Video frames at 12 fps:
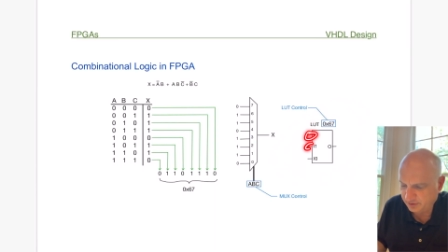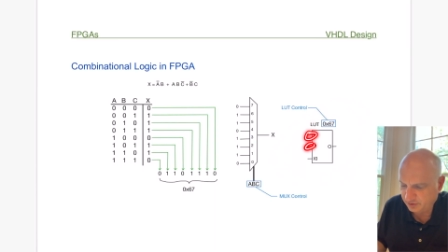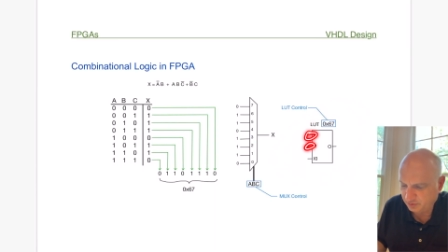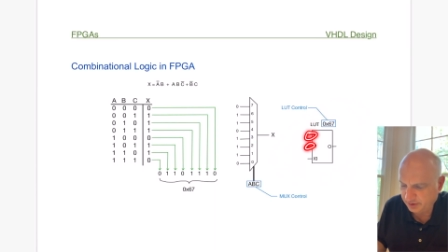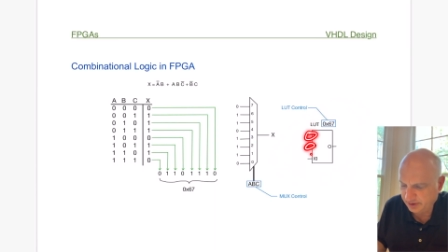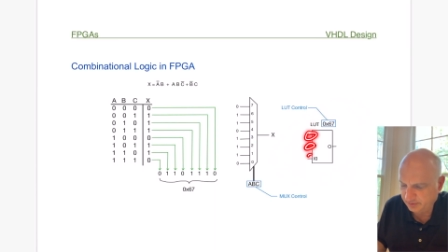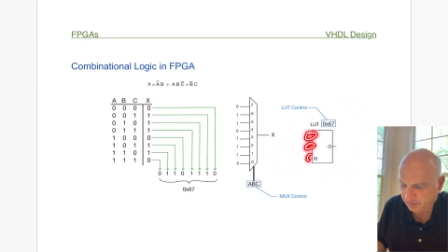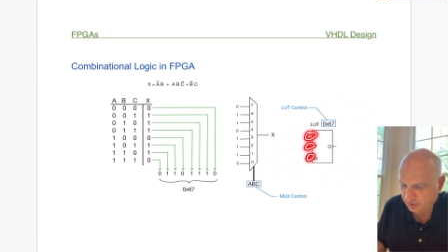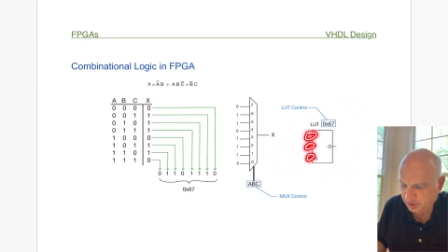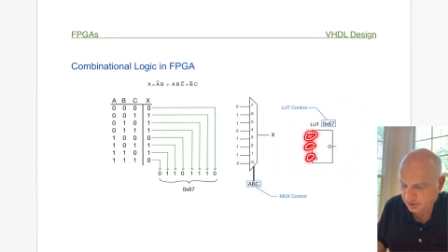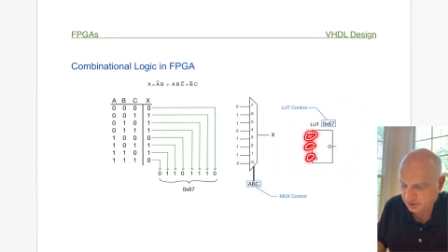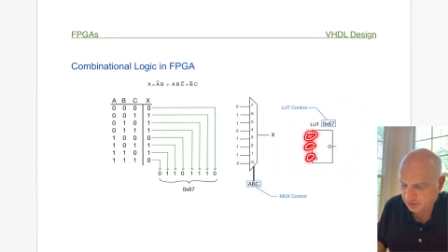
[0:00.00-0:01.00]
3
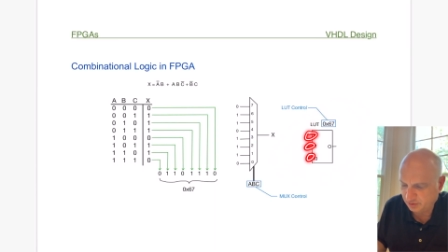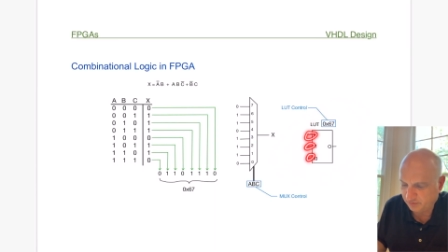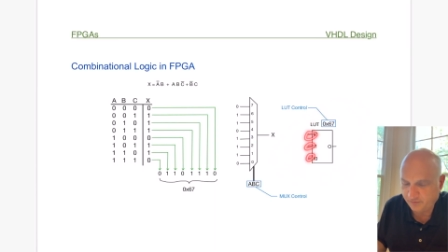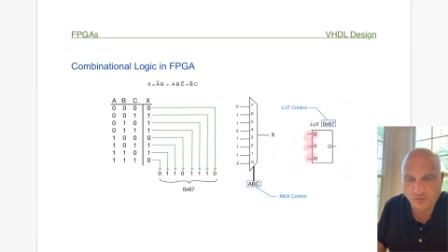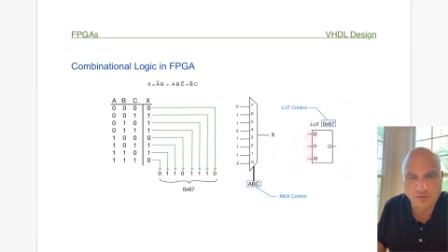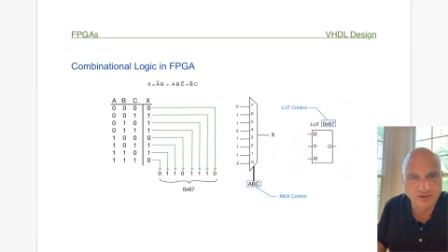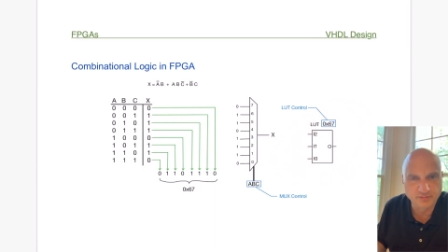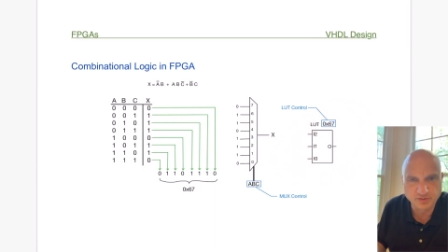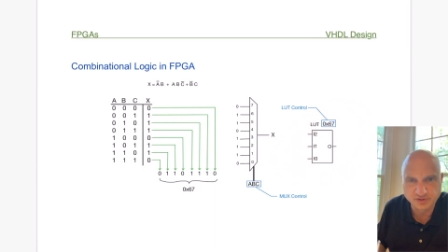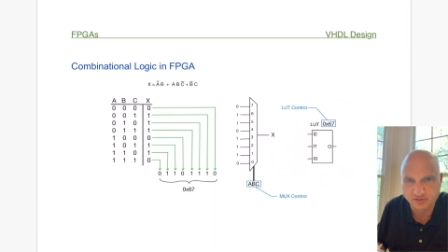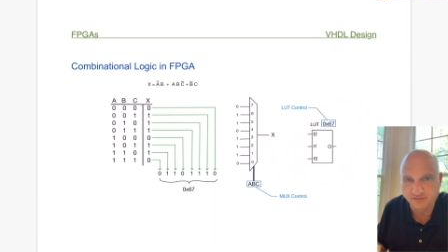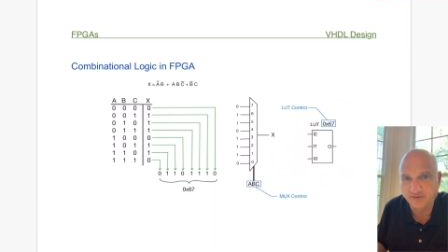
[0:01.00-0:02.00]
inputs or 4
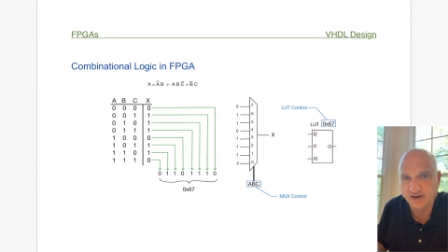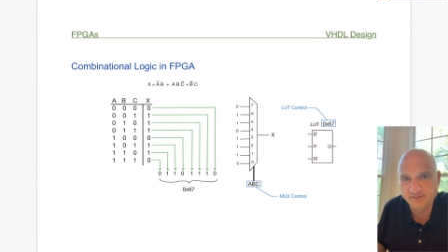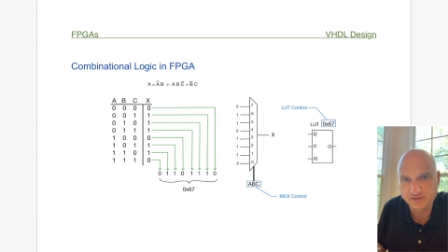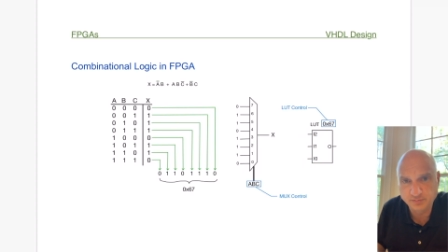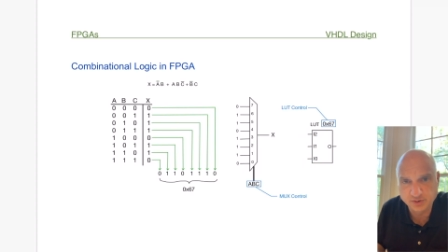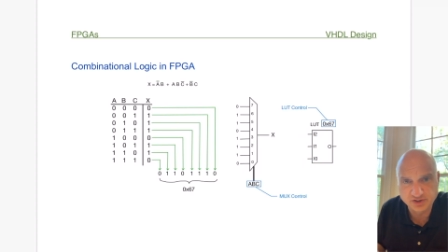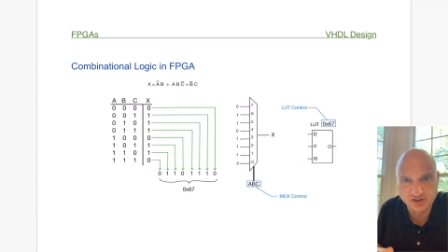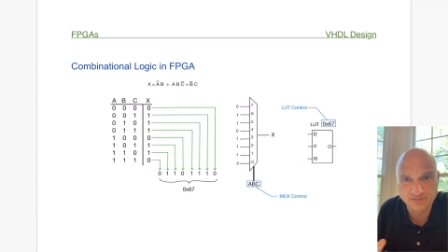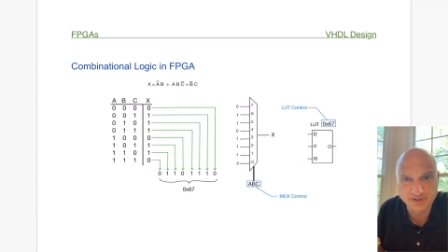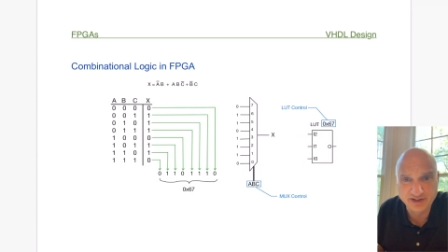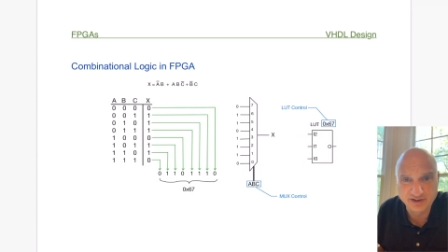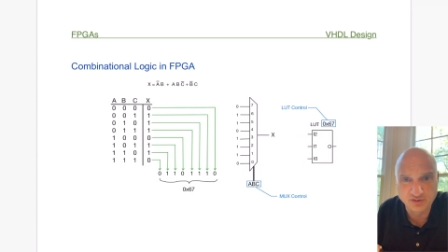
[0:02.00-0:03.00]
inputs or 5 inputs,
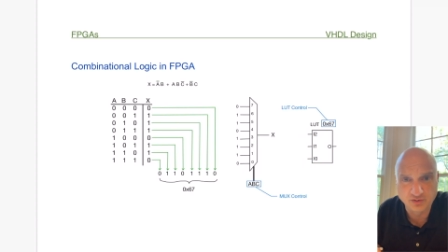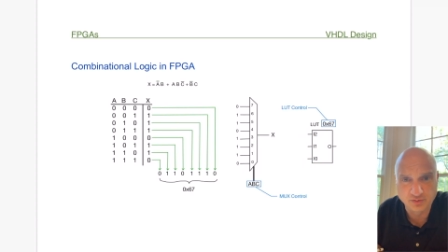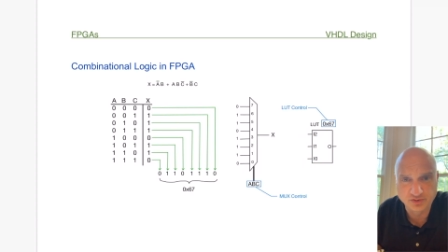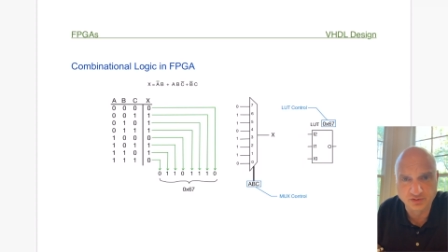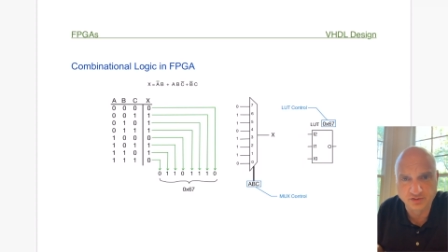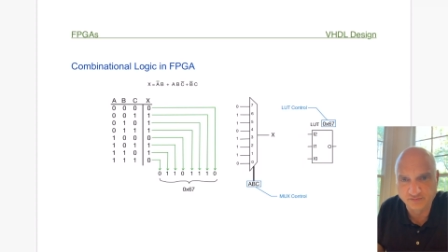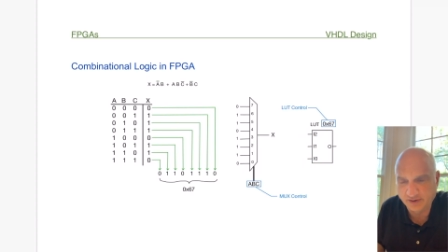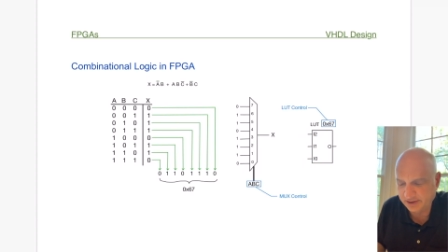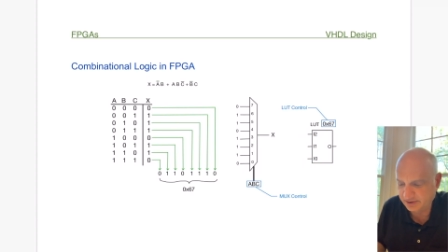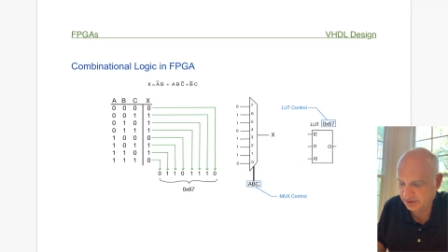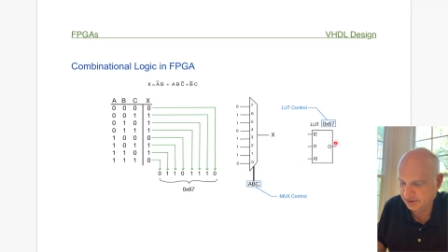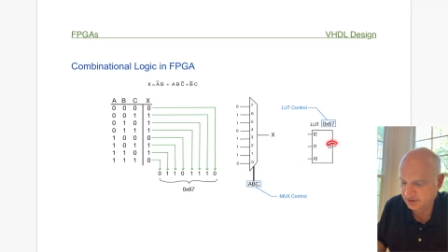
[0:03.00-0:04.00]
depending on what your
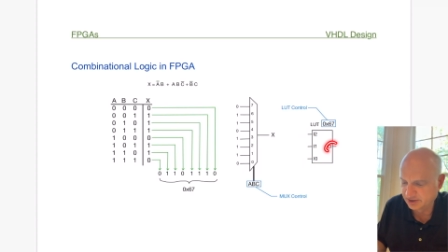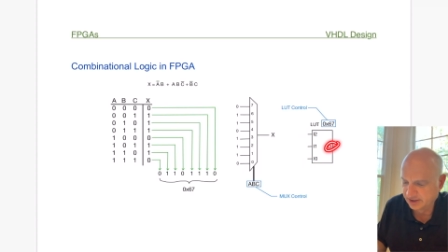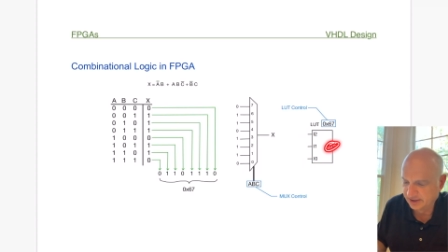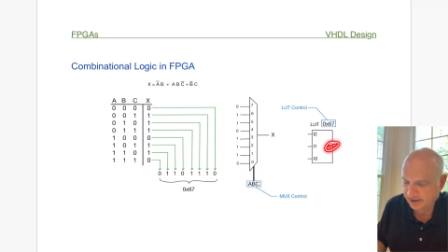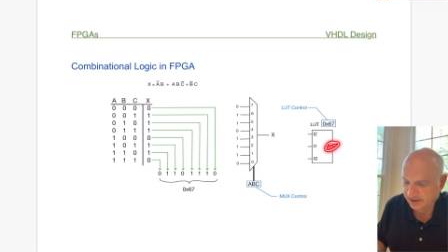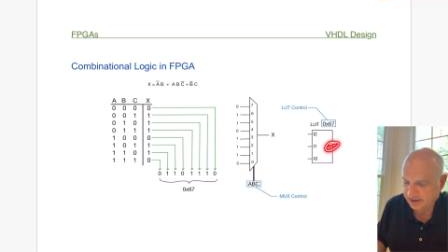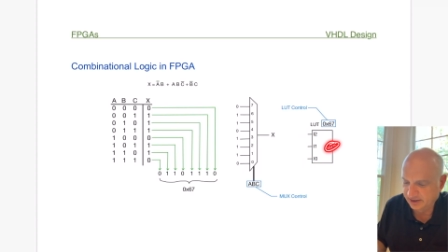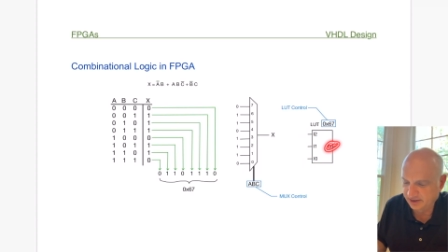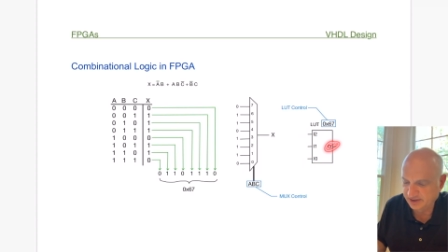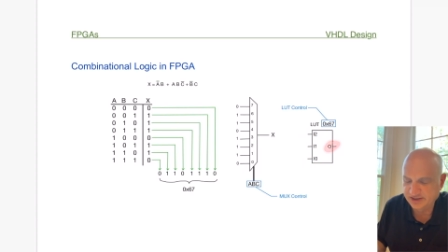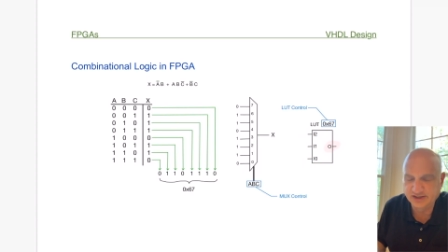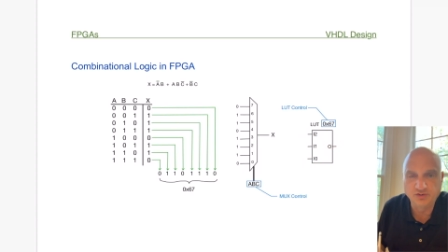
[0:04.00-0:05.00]
device is, and then
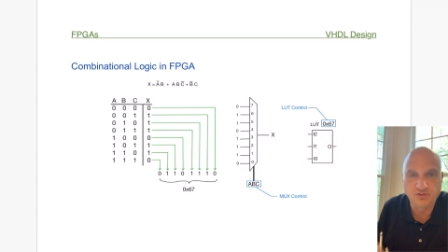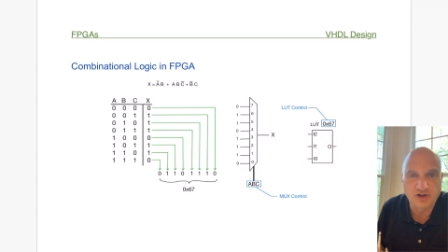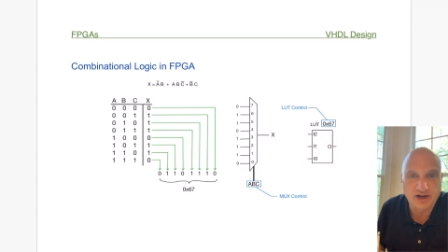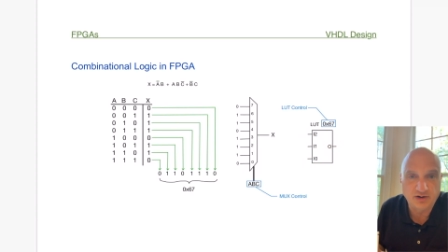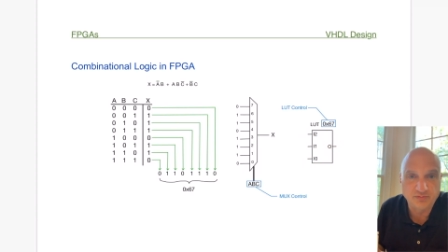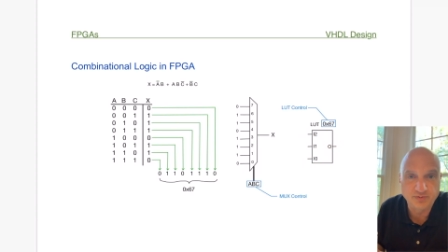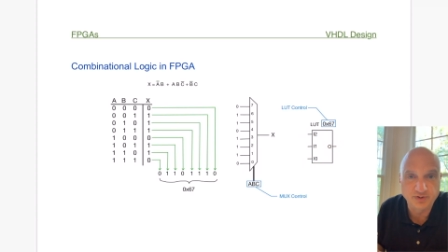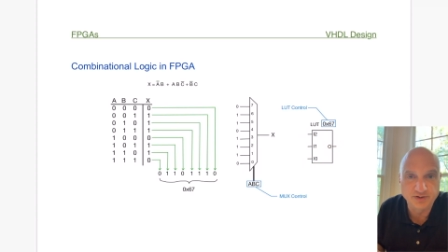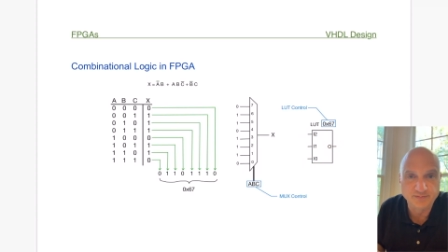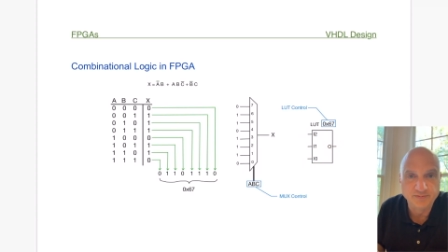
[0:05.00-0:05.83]
a single output.